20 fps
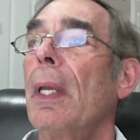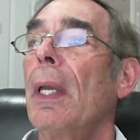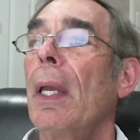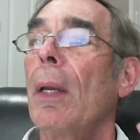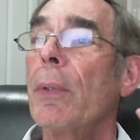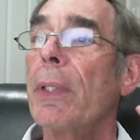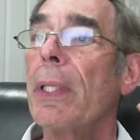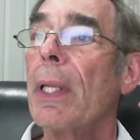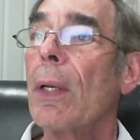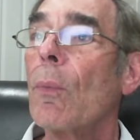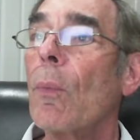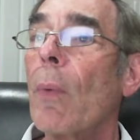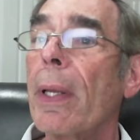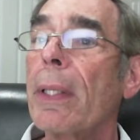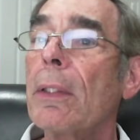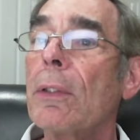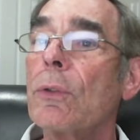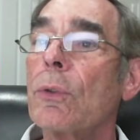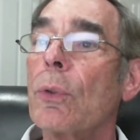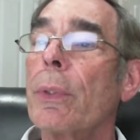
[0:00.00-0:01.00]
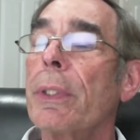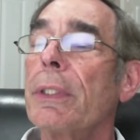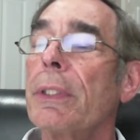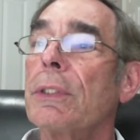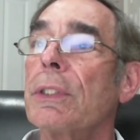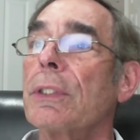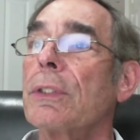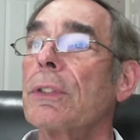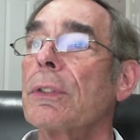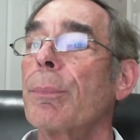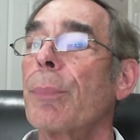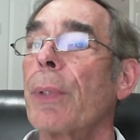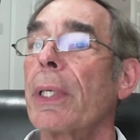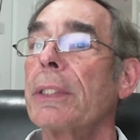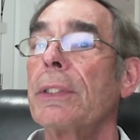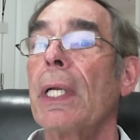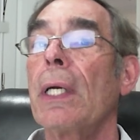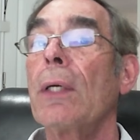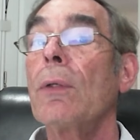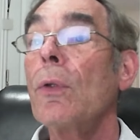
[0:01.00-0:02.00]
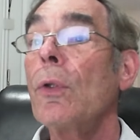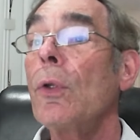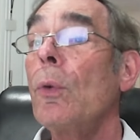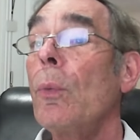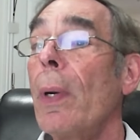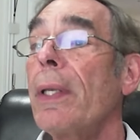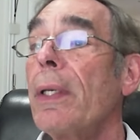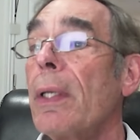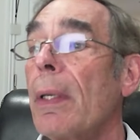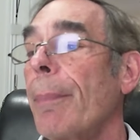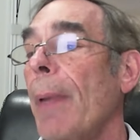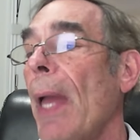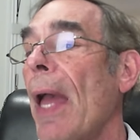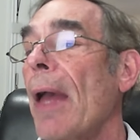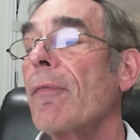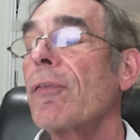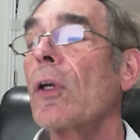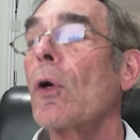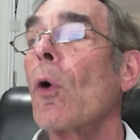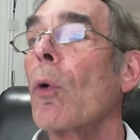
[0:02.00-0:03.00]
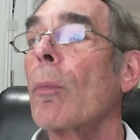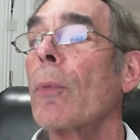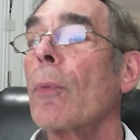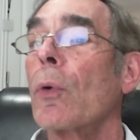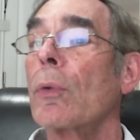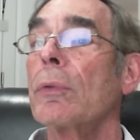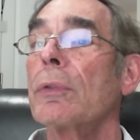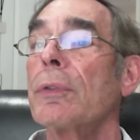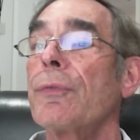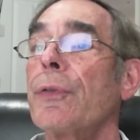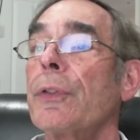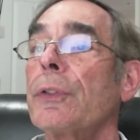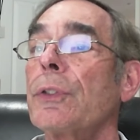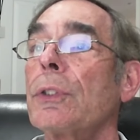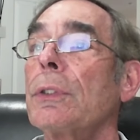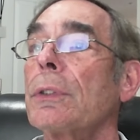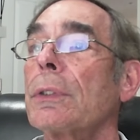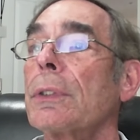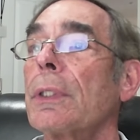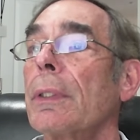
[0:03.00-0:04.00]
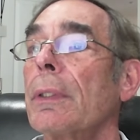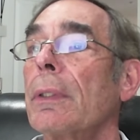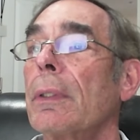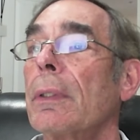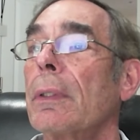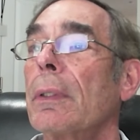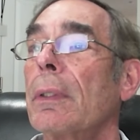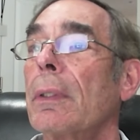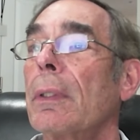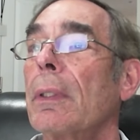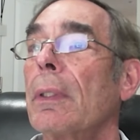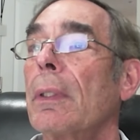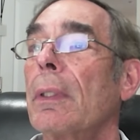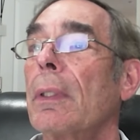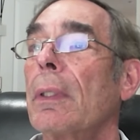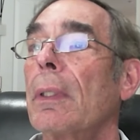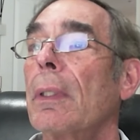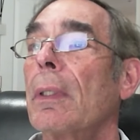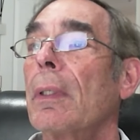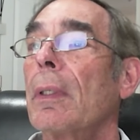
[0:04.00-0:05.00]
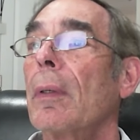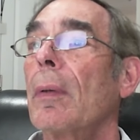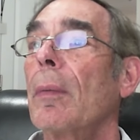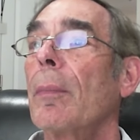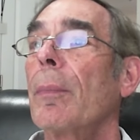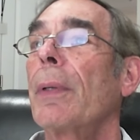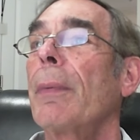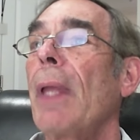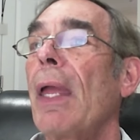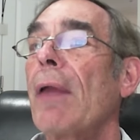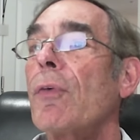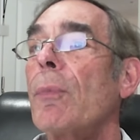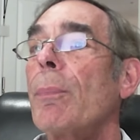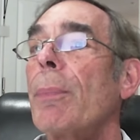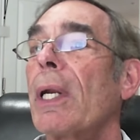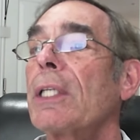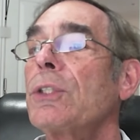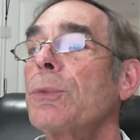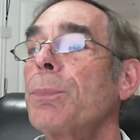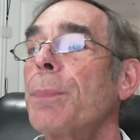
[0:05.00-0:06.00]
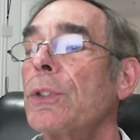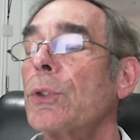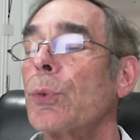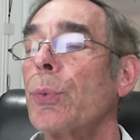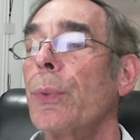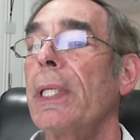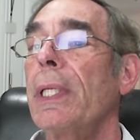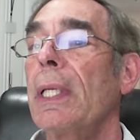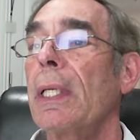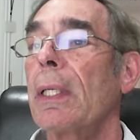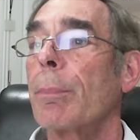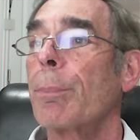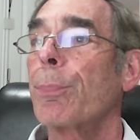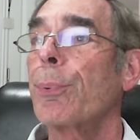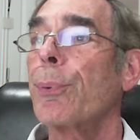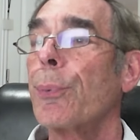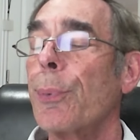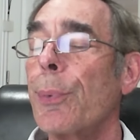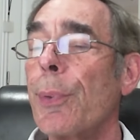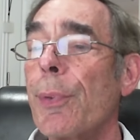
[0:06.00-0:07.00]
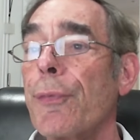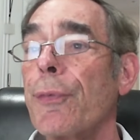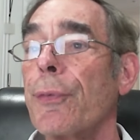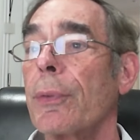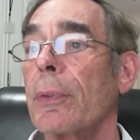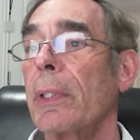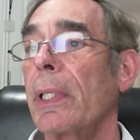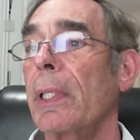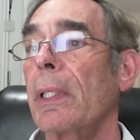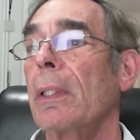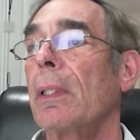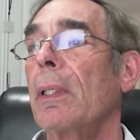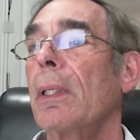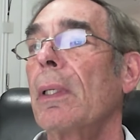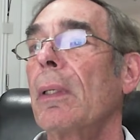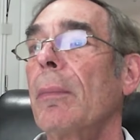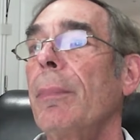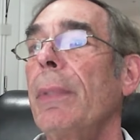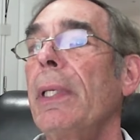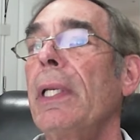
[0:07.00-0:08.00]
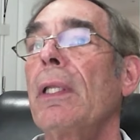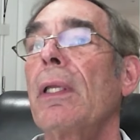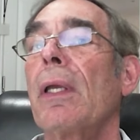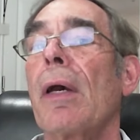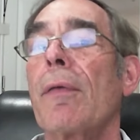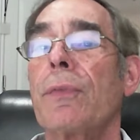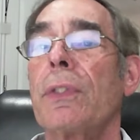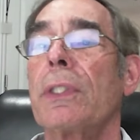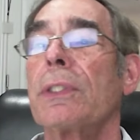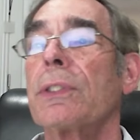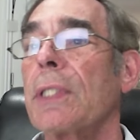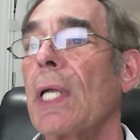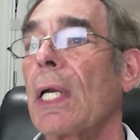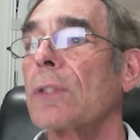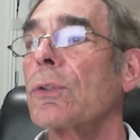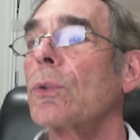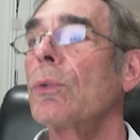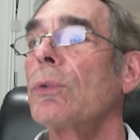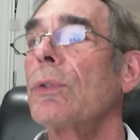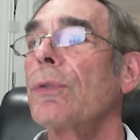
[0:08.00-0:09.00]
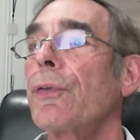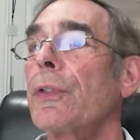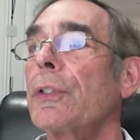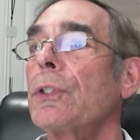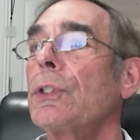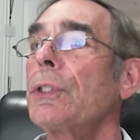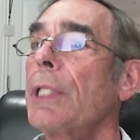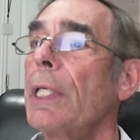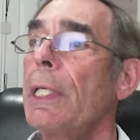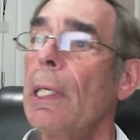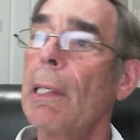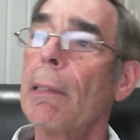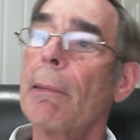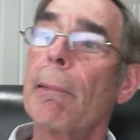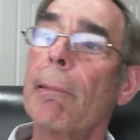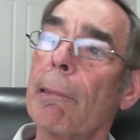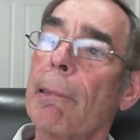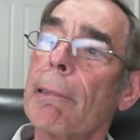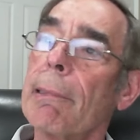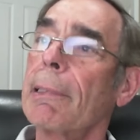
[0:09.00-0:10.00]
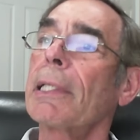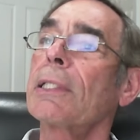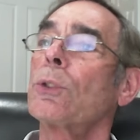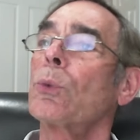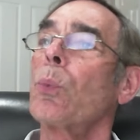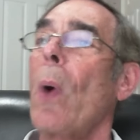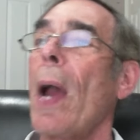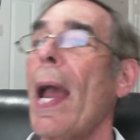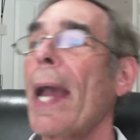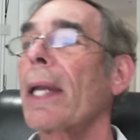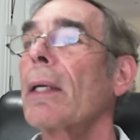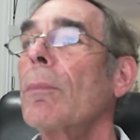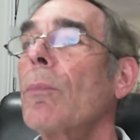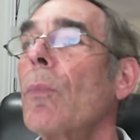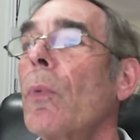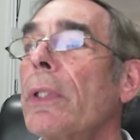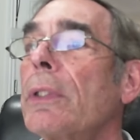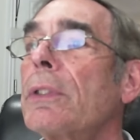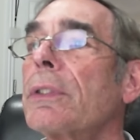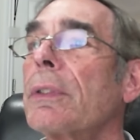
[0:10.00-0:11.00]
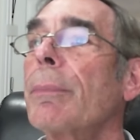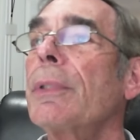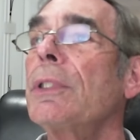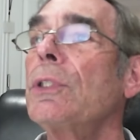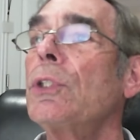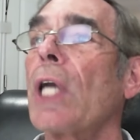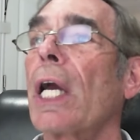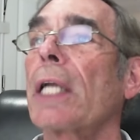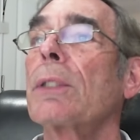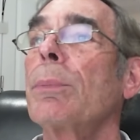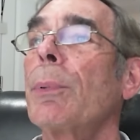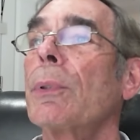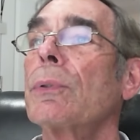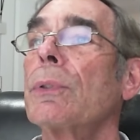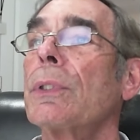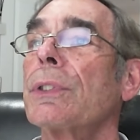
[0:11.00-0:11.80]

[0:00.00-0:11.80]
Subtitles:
And when that regulatory system breaks down, you end up having hormonal deficiency. But everybody's been treating it peripherally, meaning you have testosterone deficiency, let's whack them with some injectable